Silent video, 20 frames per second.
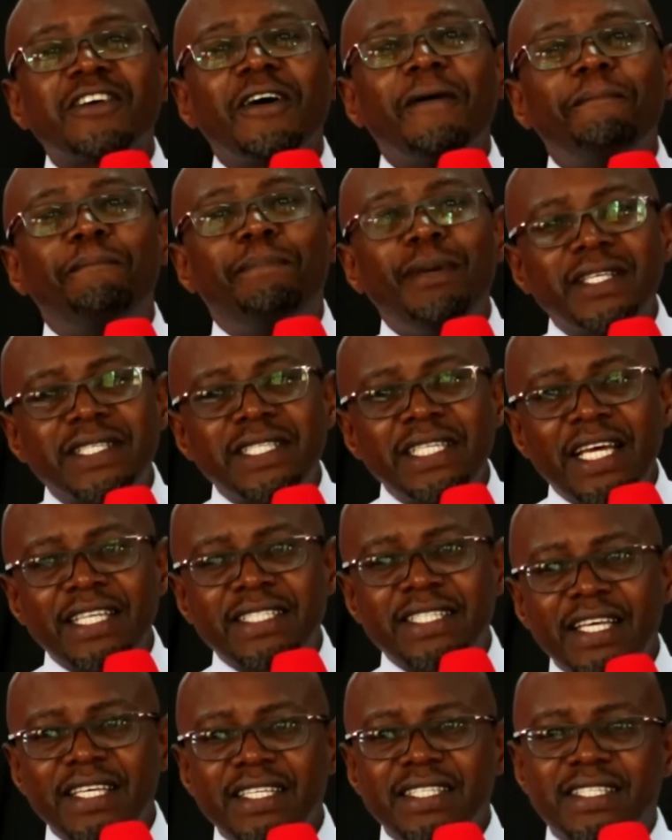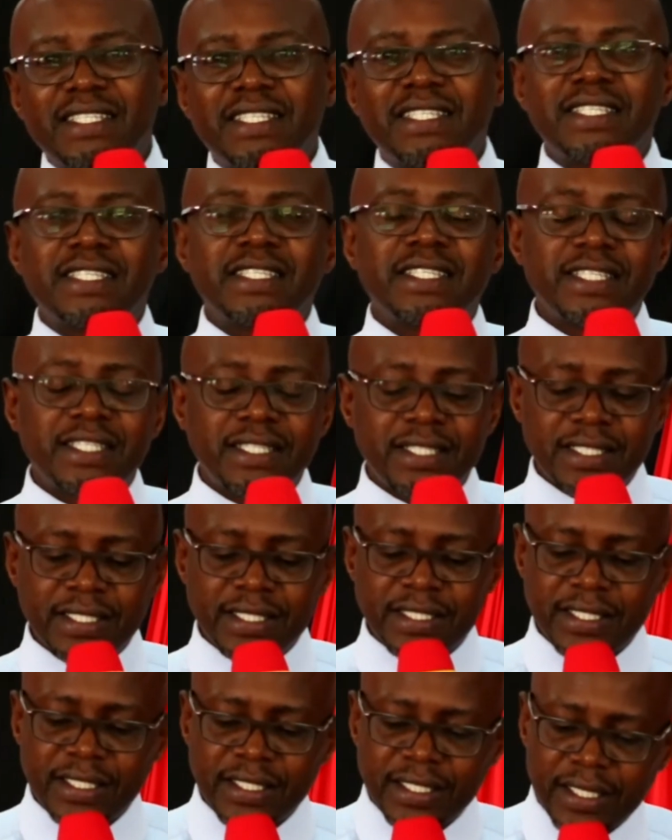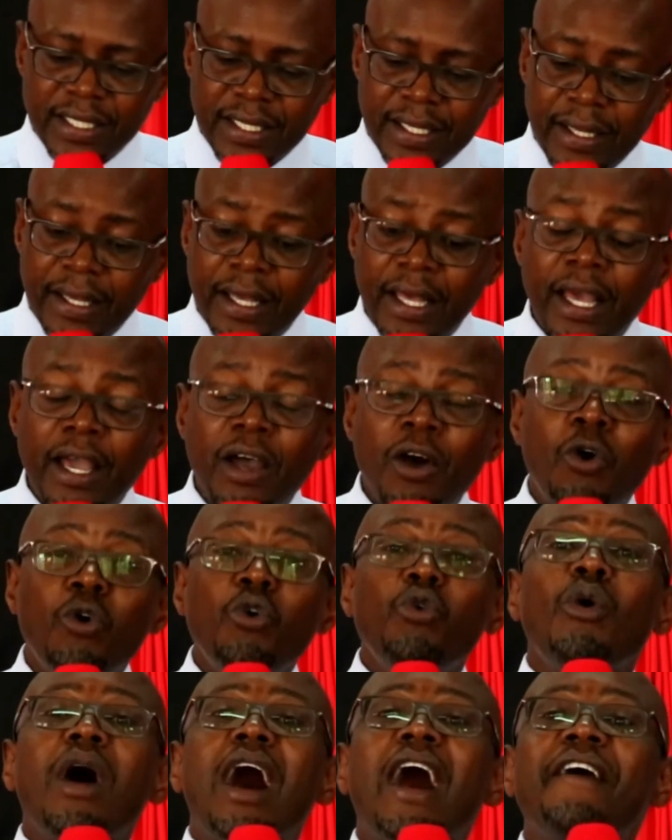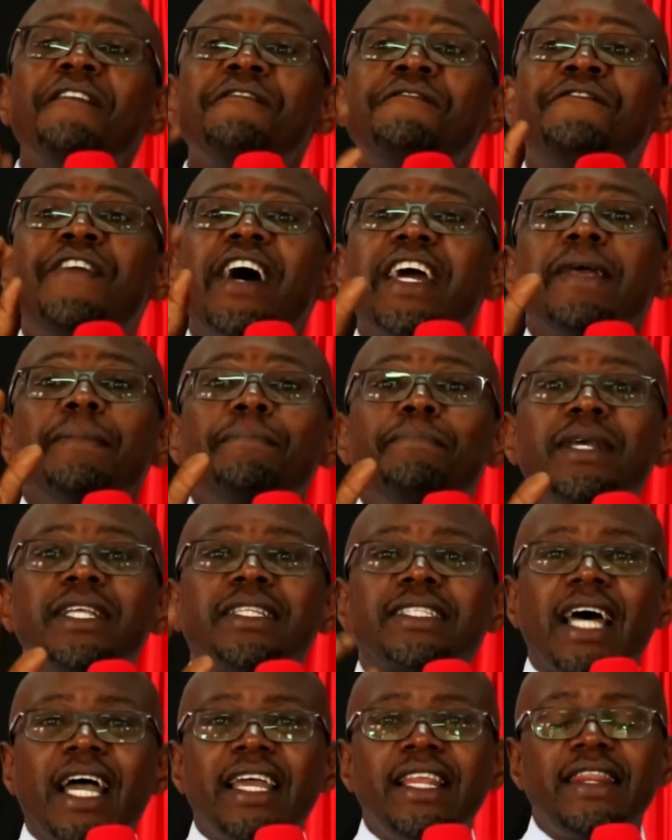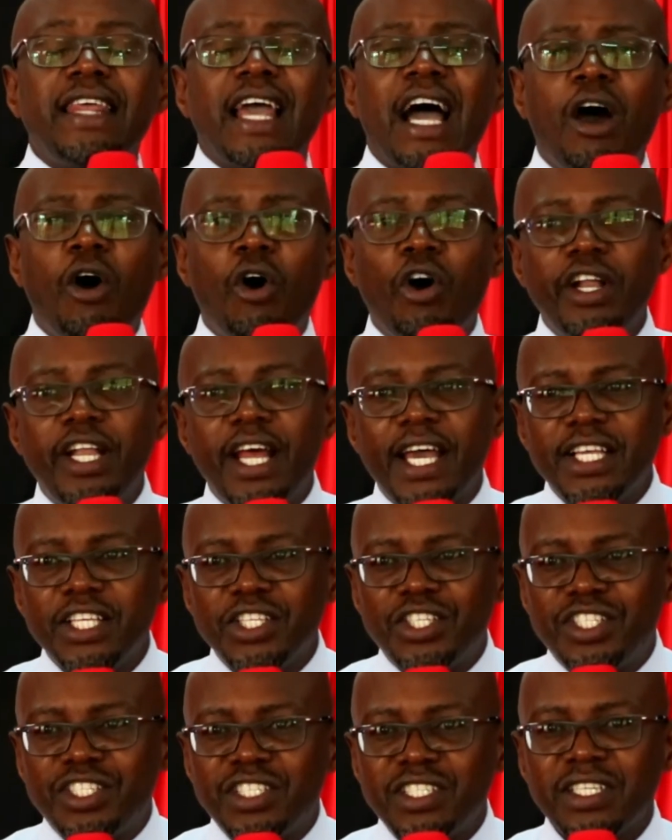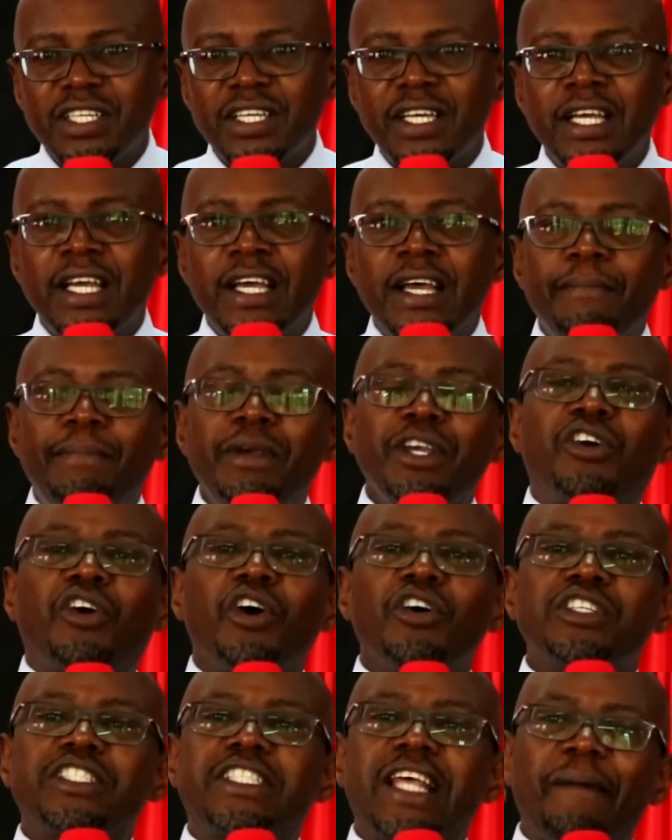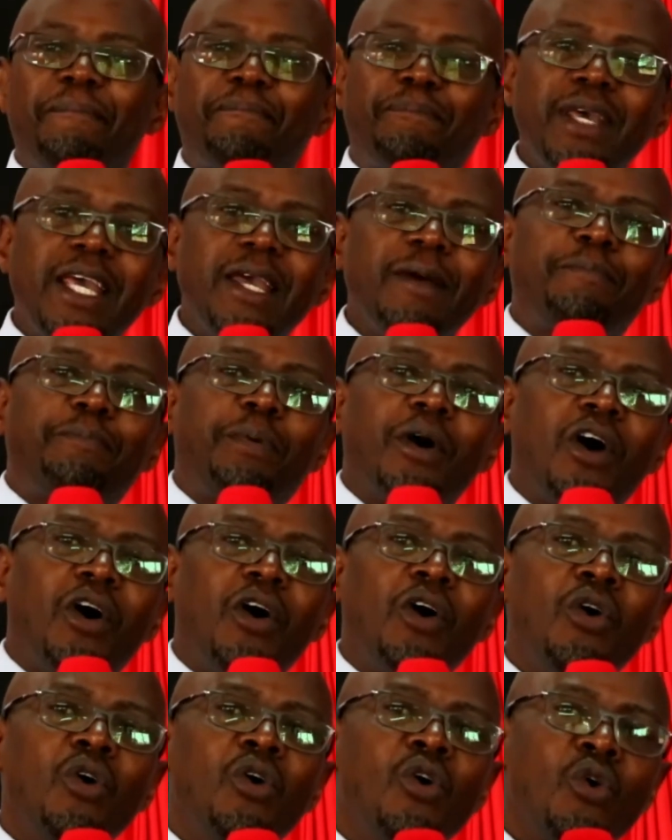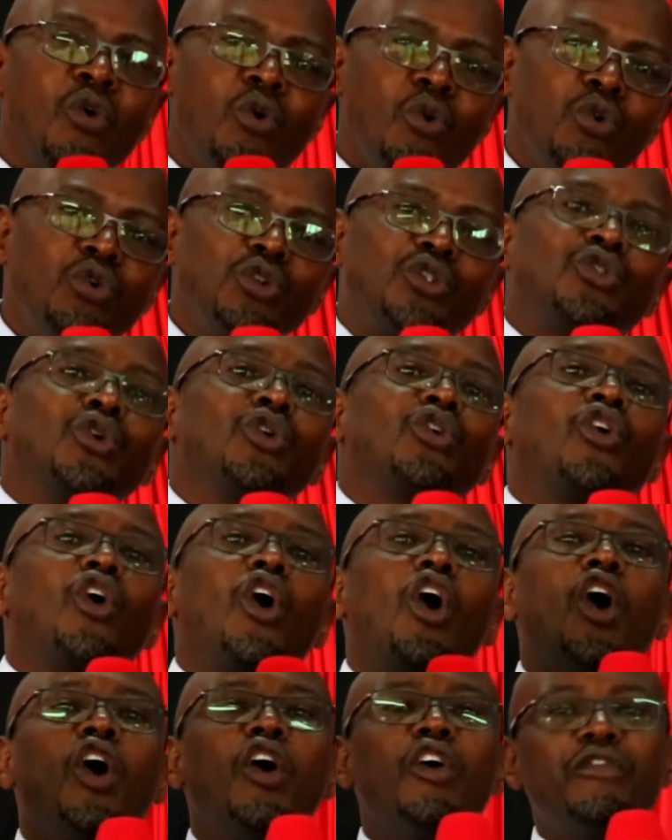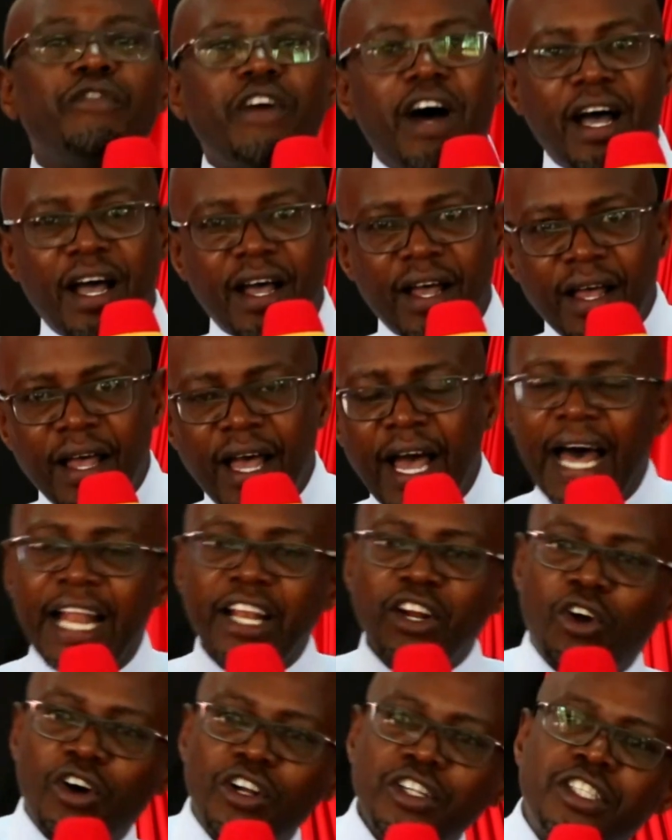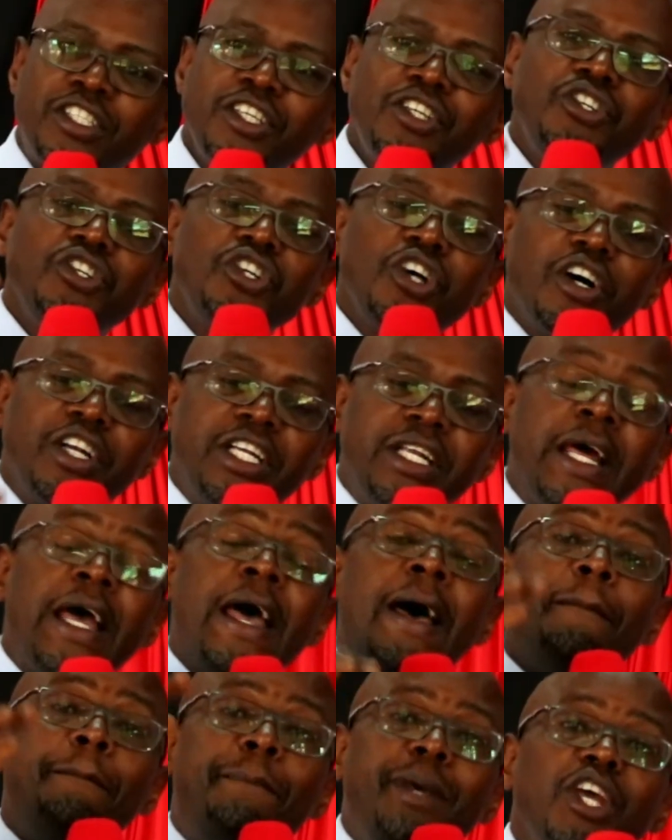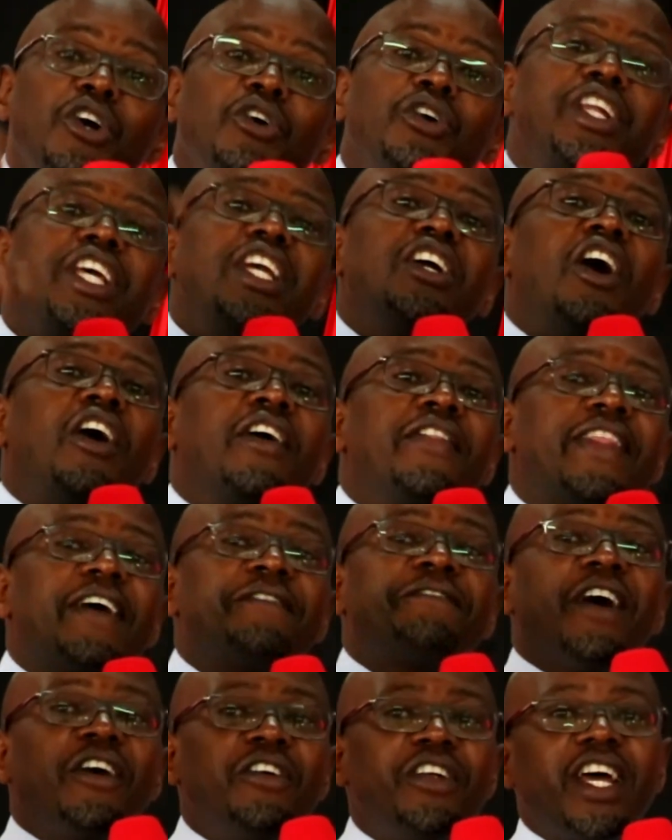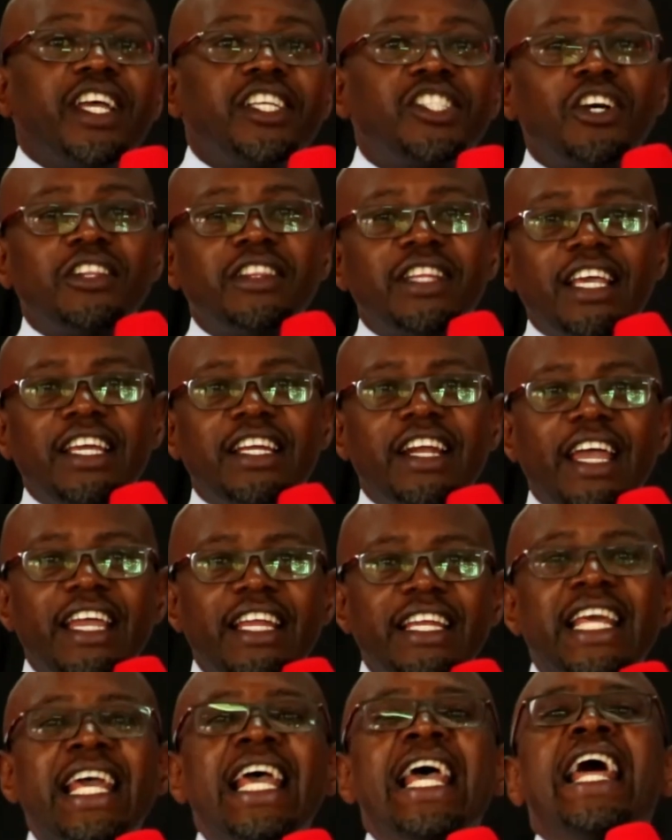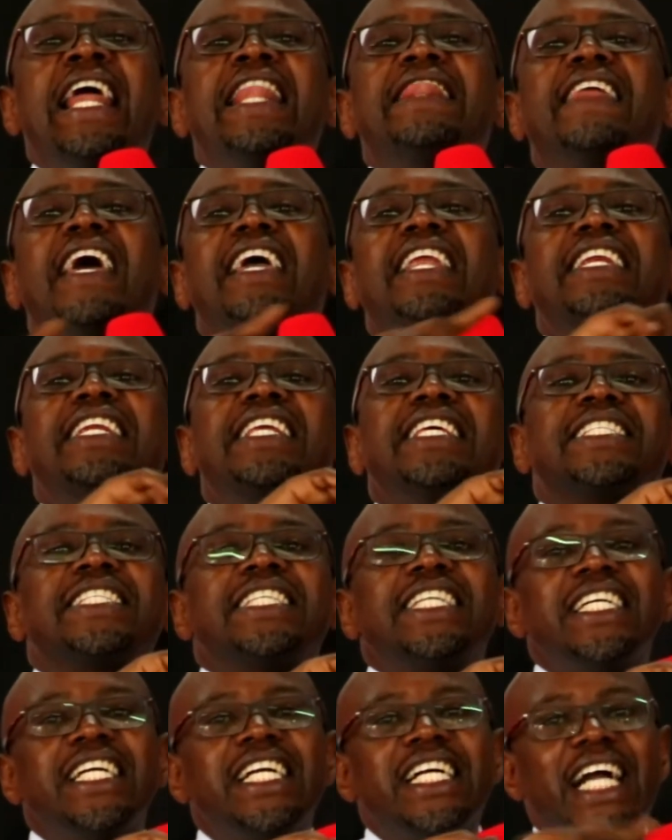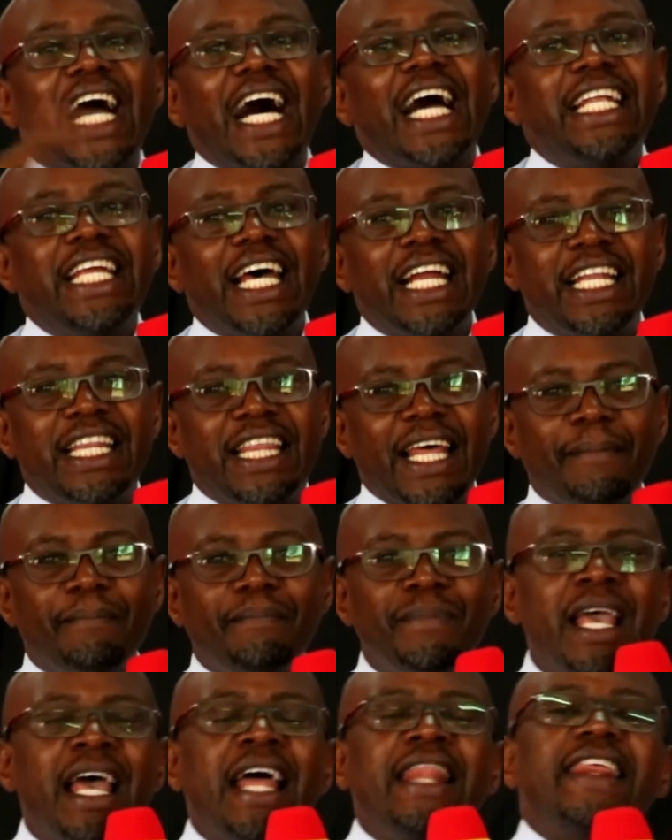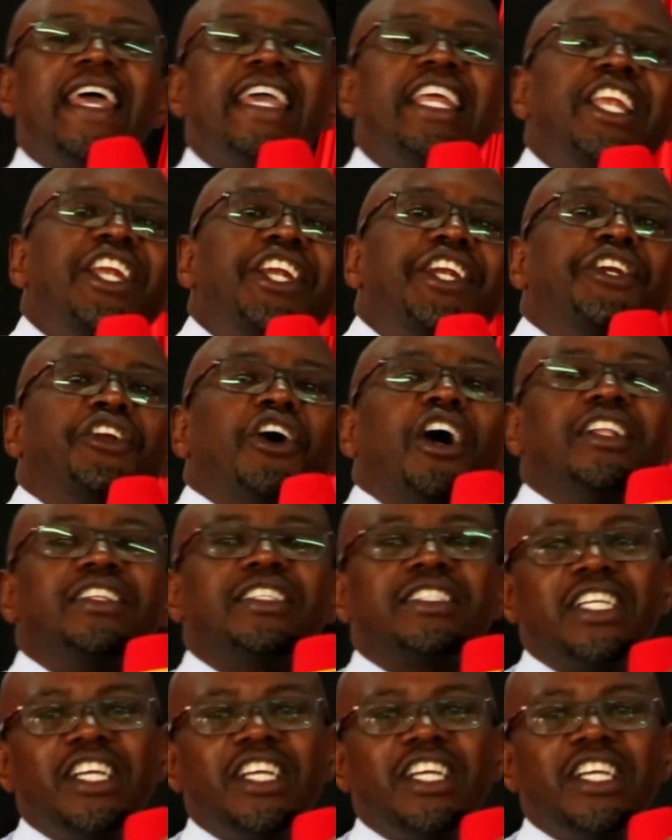of businesses who are very bitter in their old age because the people who took over and continued building on the foundation they laid, they disregarded them. They don't